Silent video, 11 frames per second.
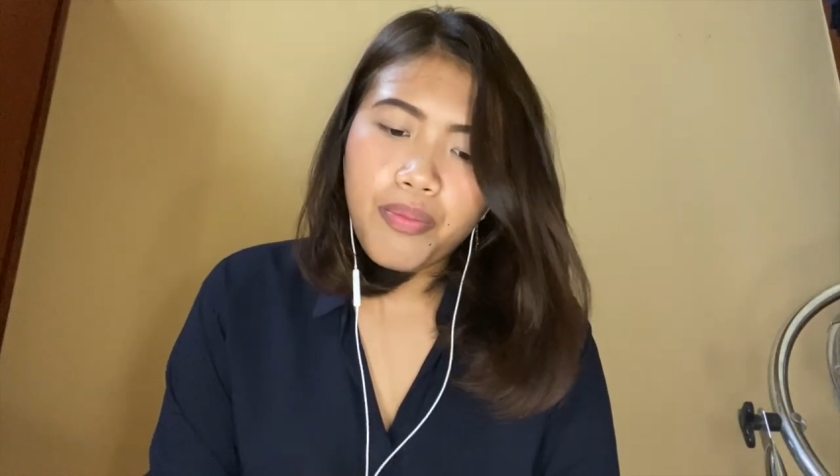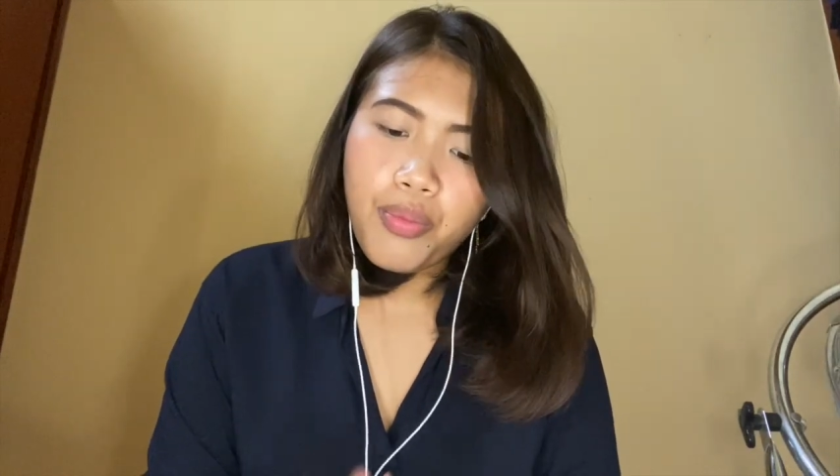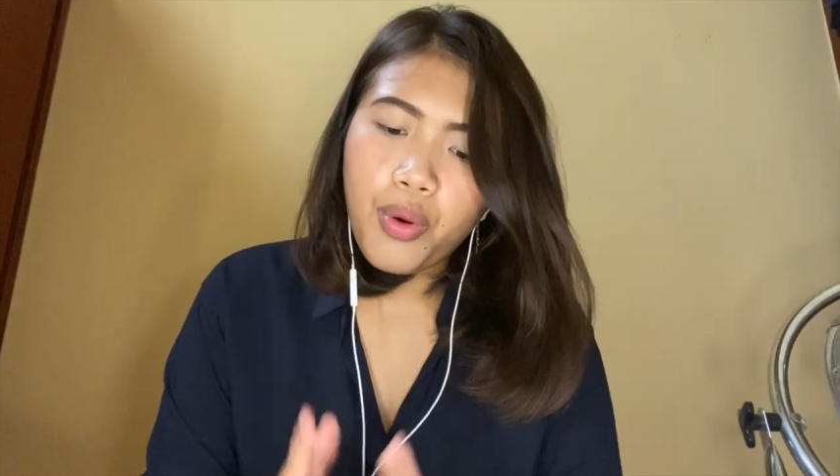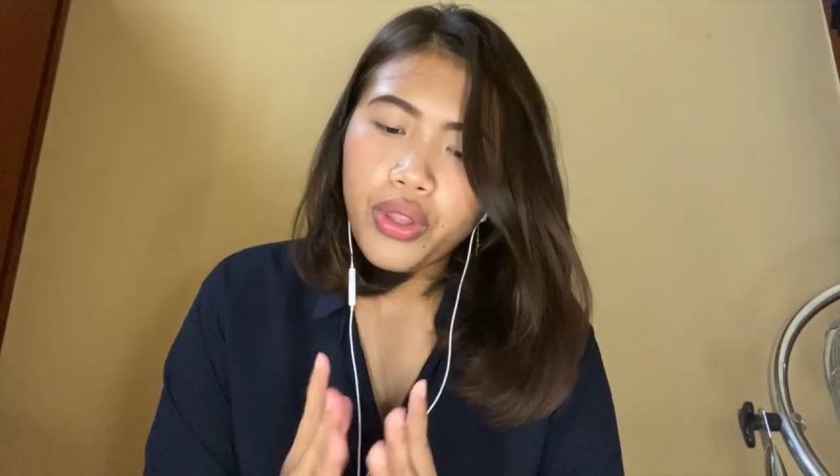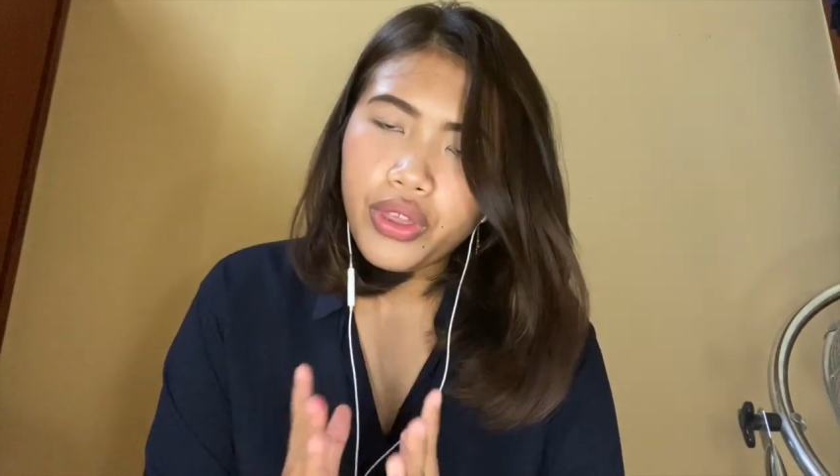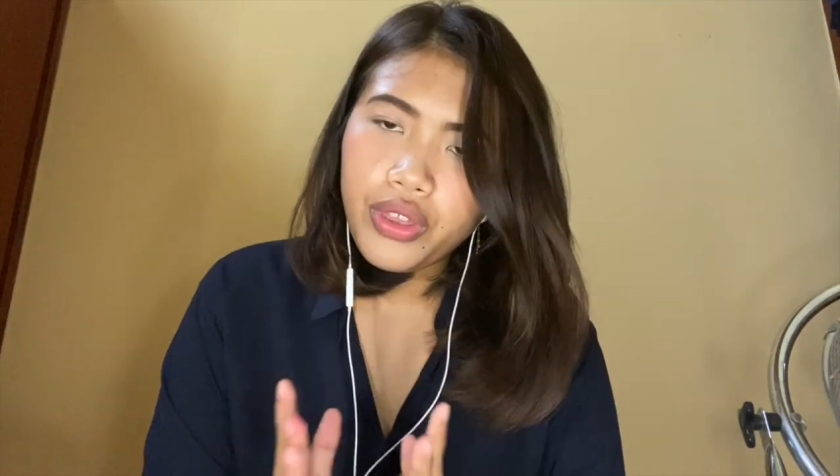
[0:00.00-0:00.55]

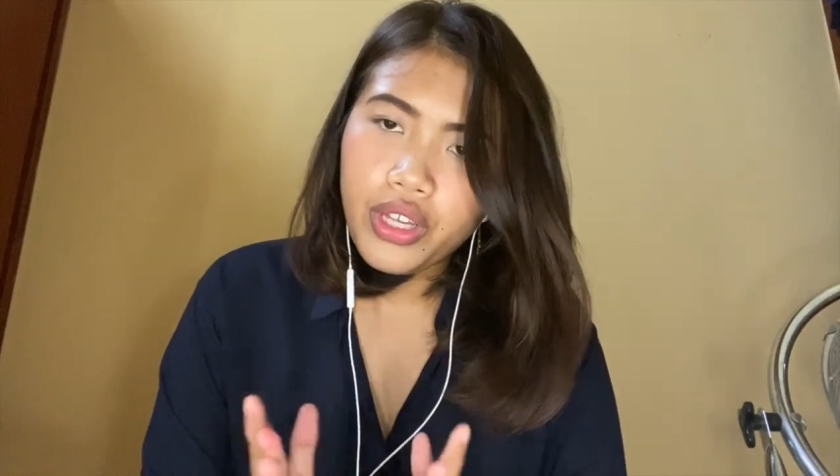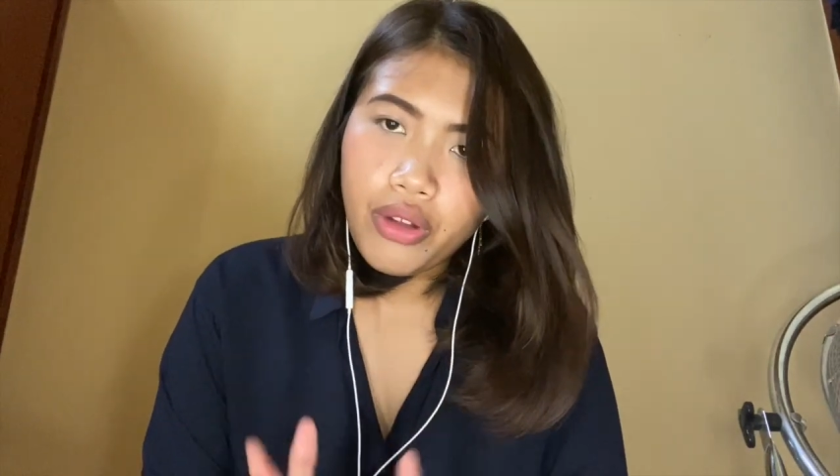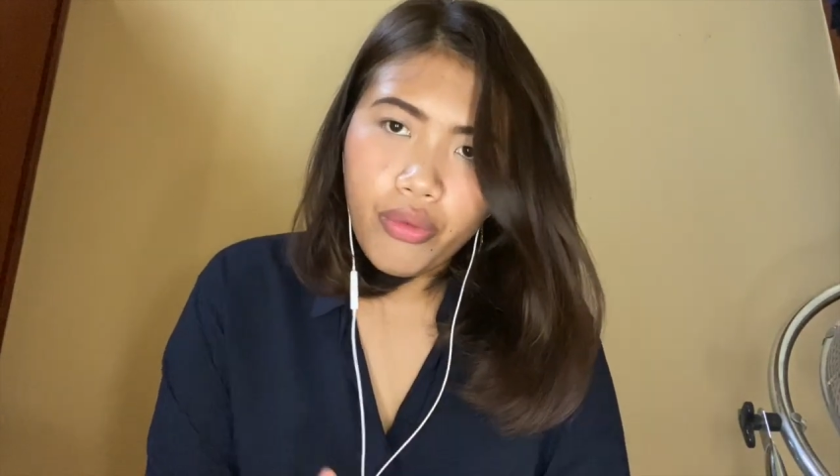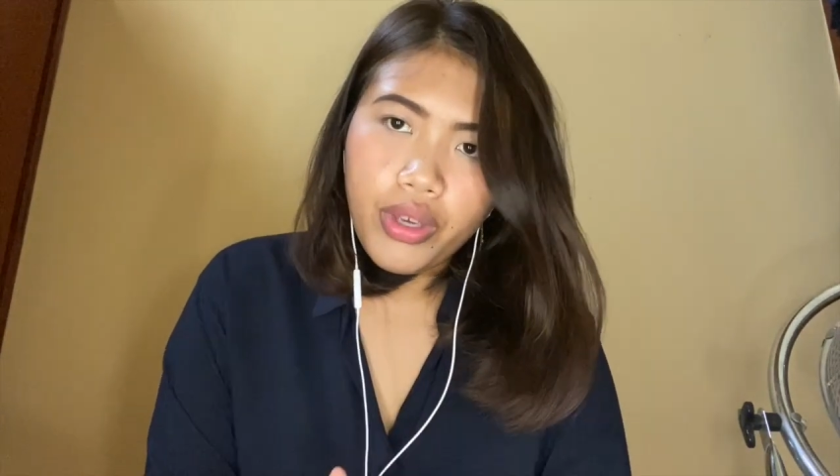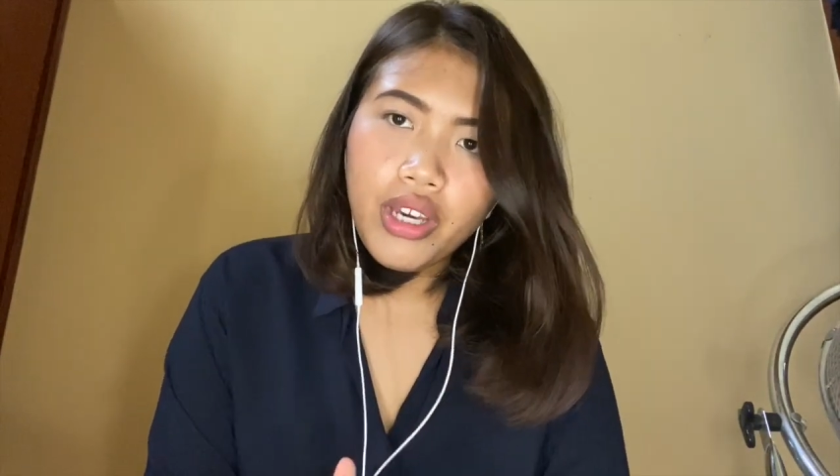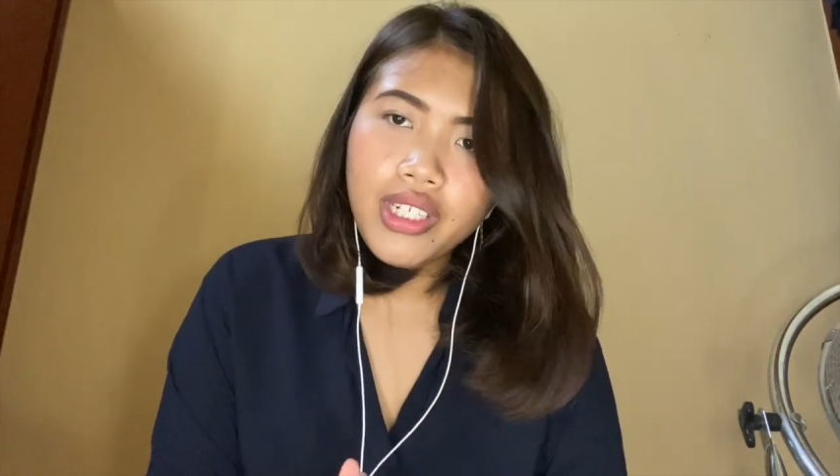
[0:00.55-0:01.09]
both
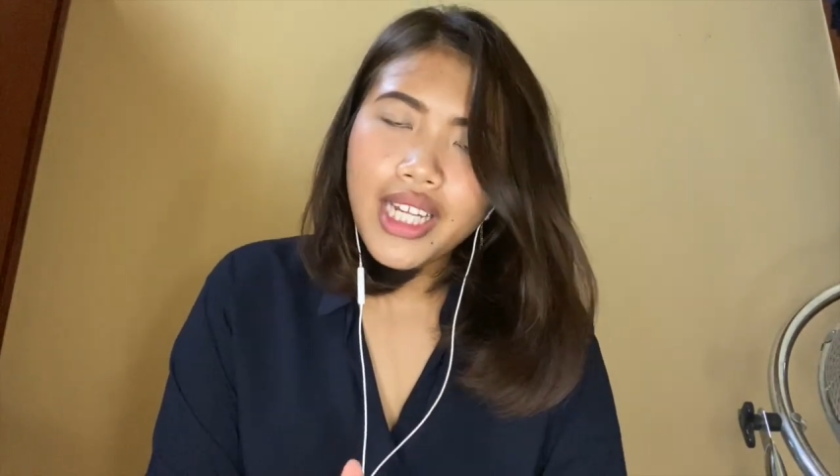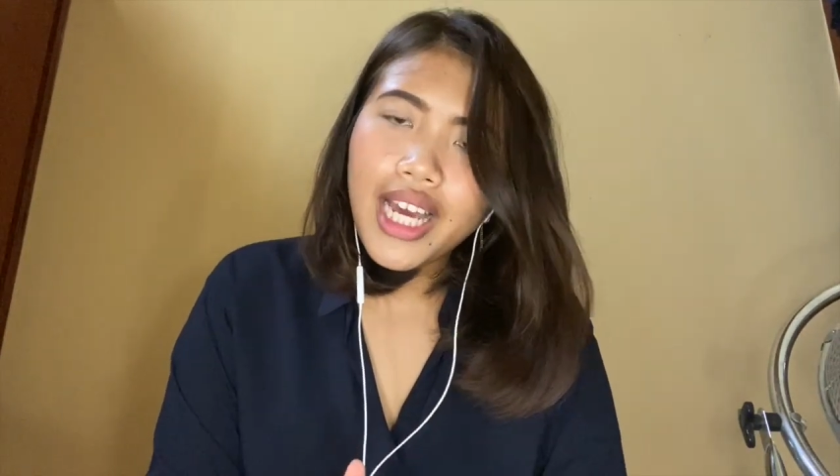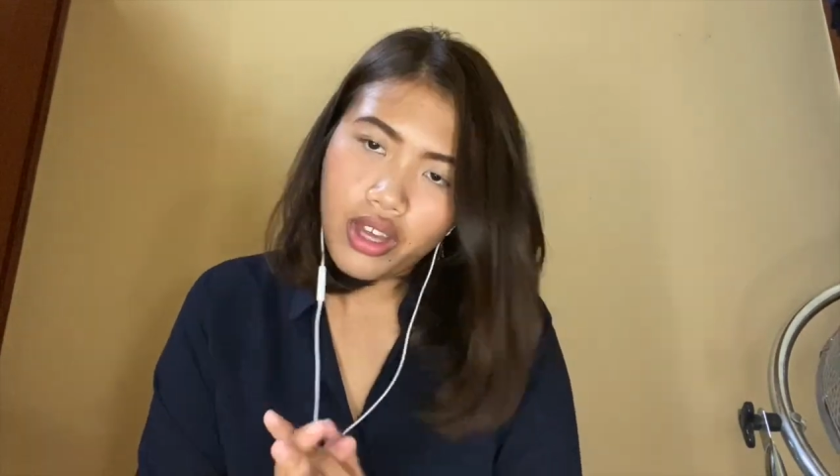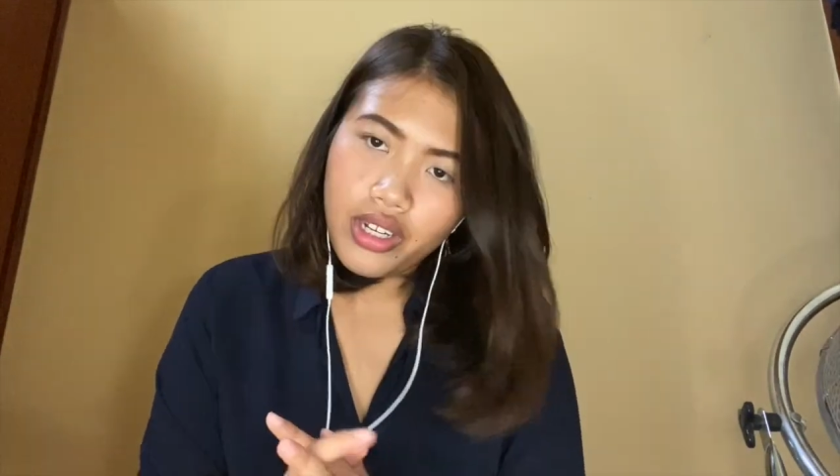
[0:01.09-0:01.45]
agree on that.